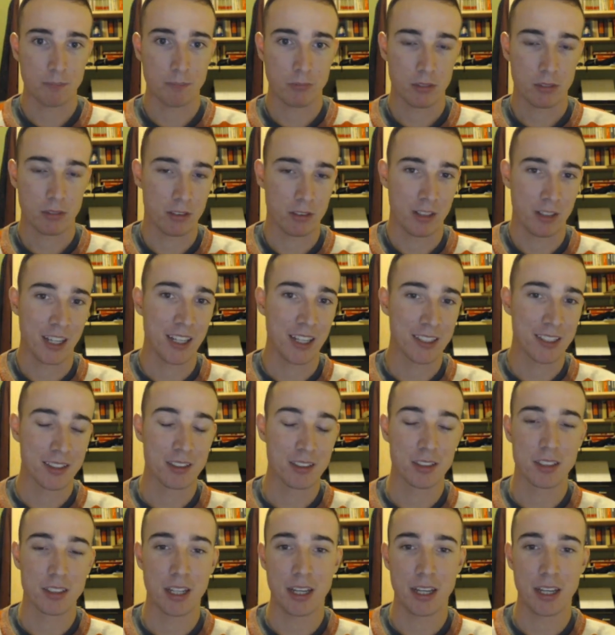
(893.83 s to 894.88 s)

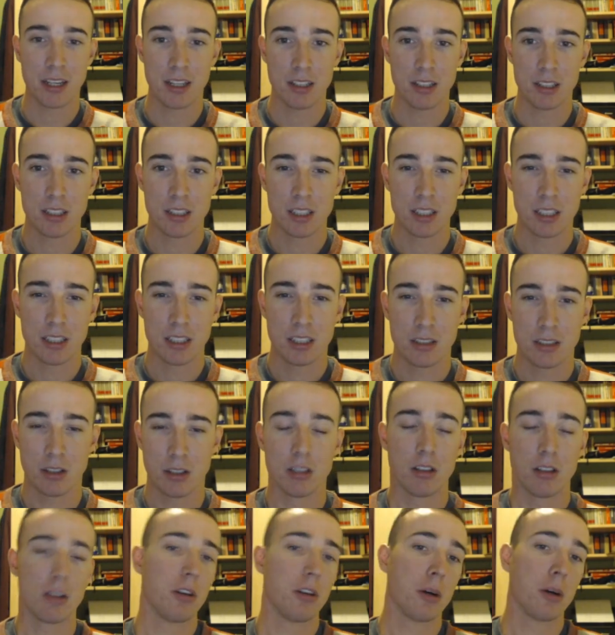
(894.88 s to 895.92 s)
yesterday,
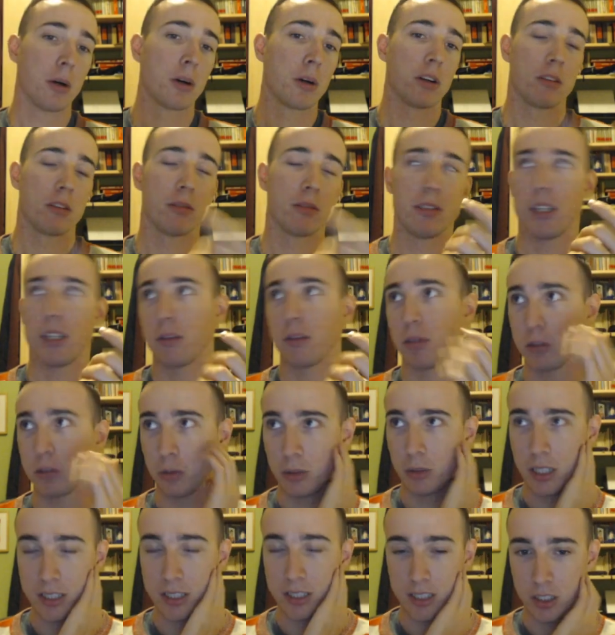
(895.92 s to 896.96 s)
or that was
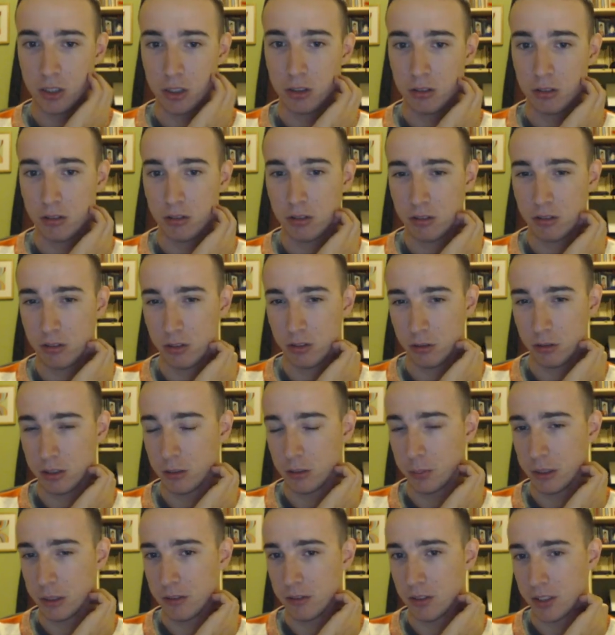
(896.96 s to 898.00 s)
2 days ago, so in
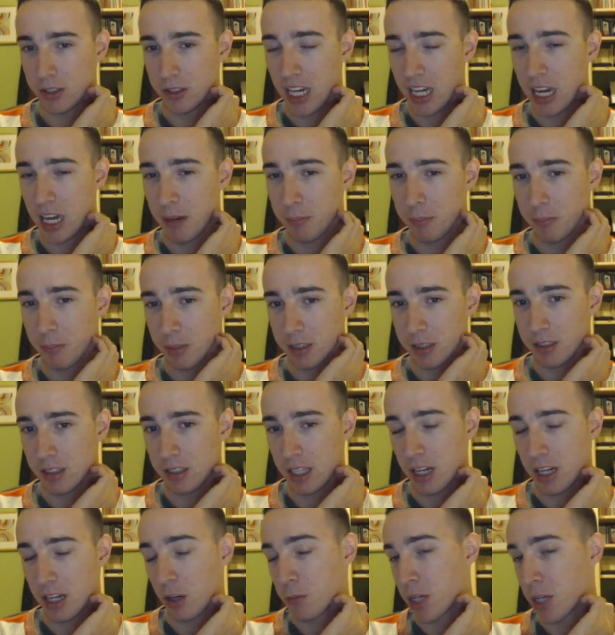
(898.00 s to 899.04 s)
the previous game. But
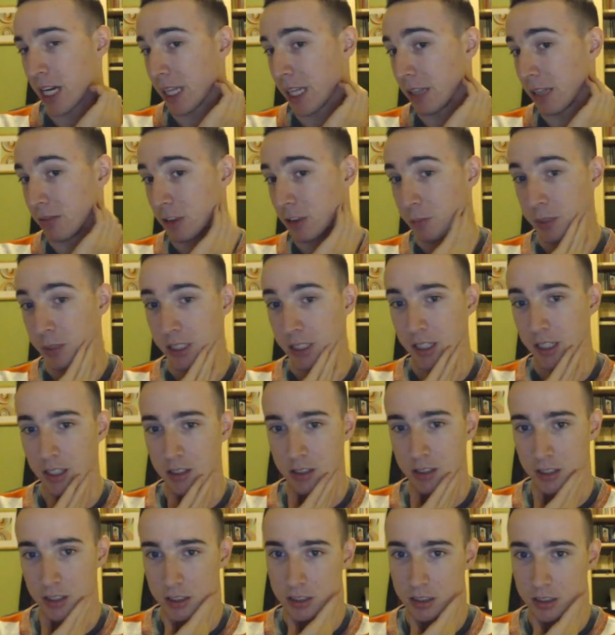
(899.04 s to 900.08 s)
yeah, objectively
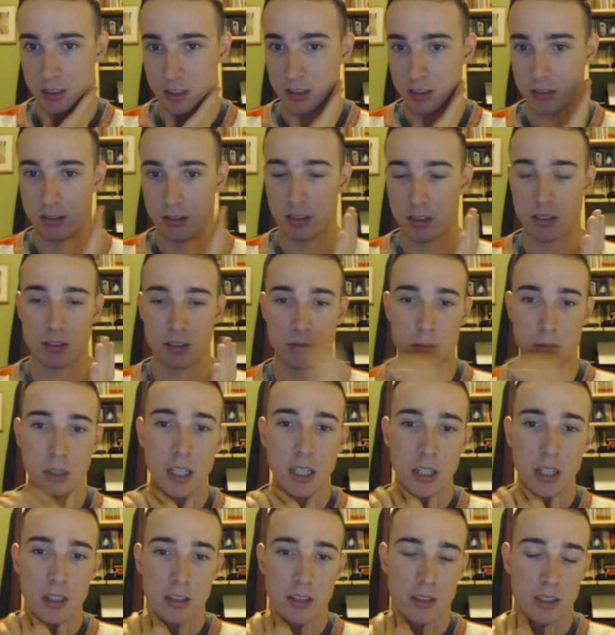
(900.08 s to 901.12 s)
speaking,
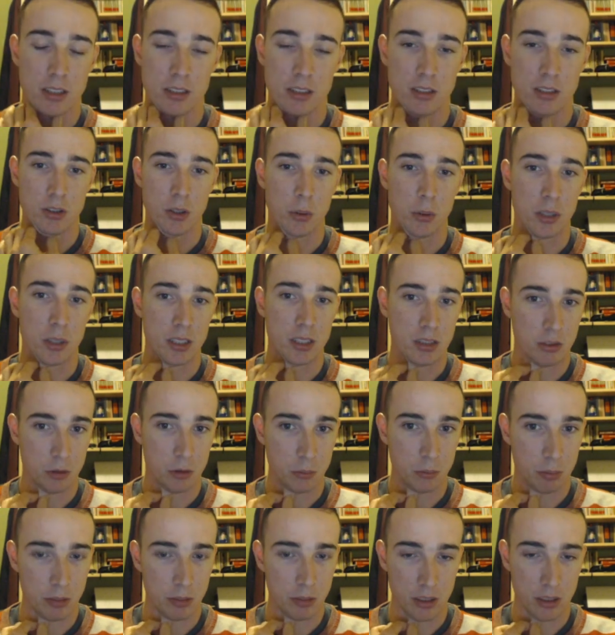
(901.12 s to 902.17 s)
there is reason
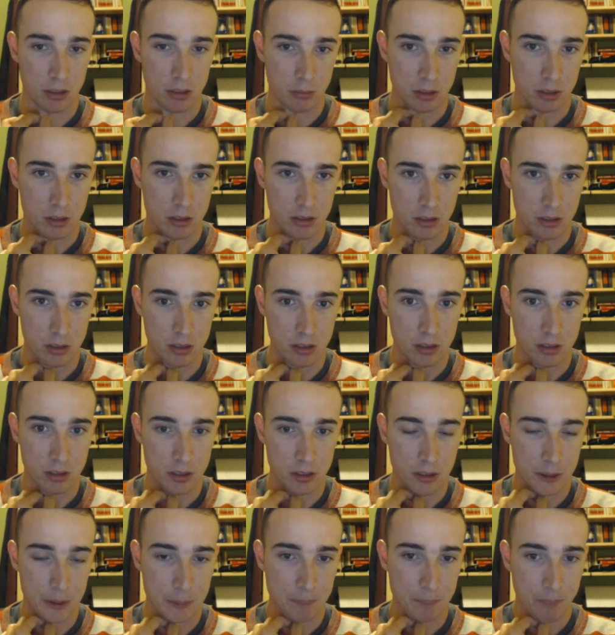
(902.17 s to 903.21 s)
to play on, because
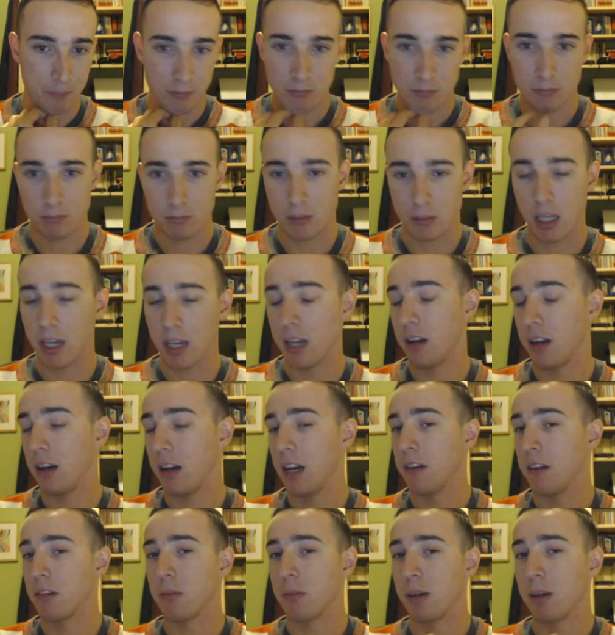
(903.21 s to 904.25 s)
yeah,
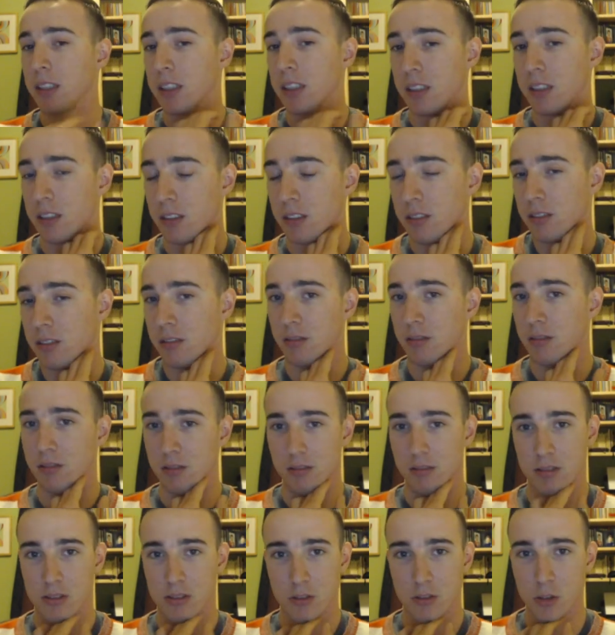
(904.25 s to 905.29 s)
everybody
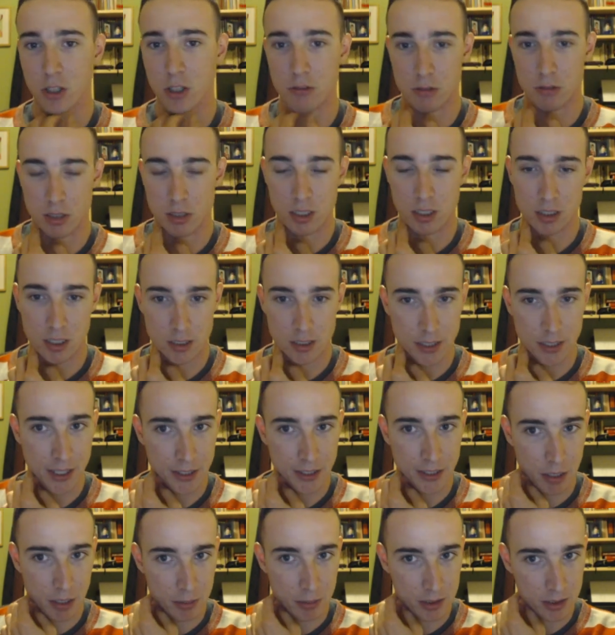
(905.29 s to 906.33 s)
concluded this
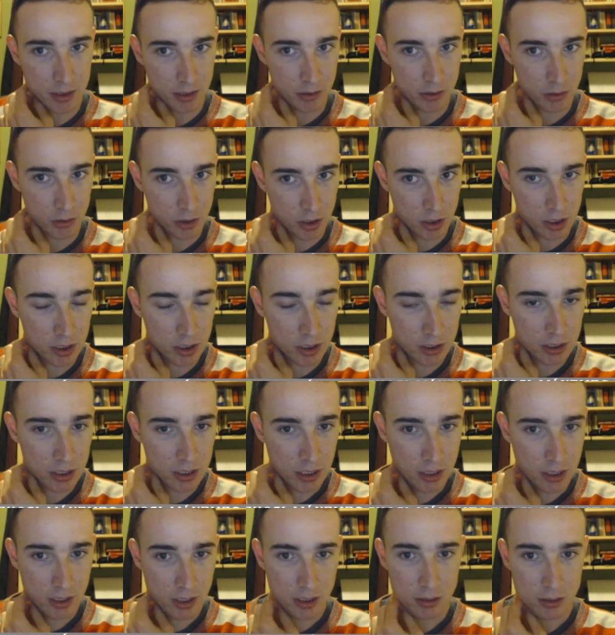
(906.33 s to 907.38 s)
endgame is a draw,
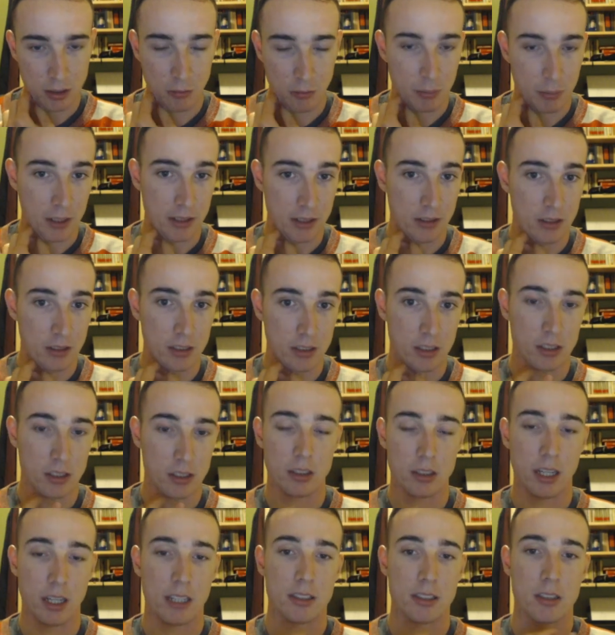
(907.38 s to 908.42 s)
despite the
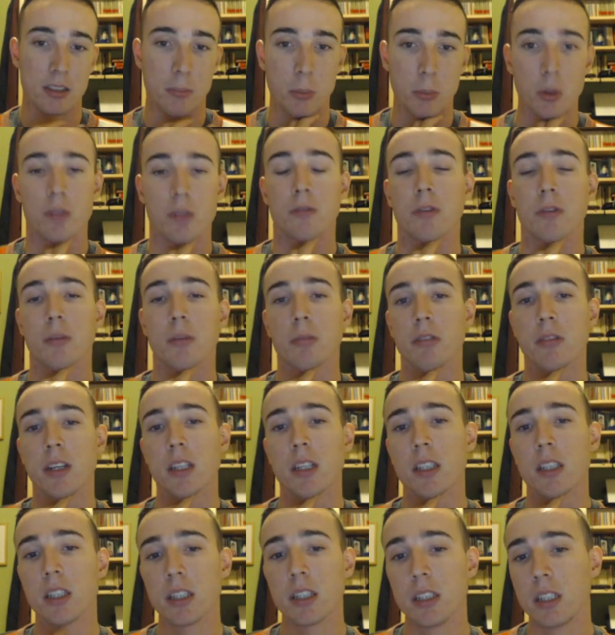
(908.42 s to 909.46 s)
extra pawn for
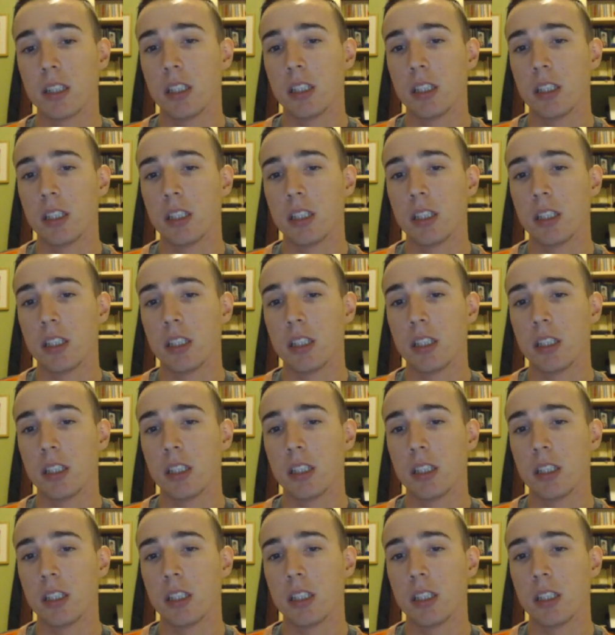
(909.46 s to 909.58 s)
black.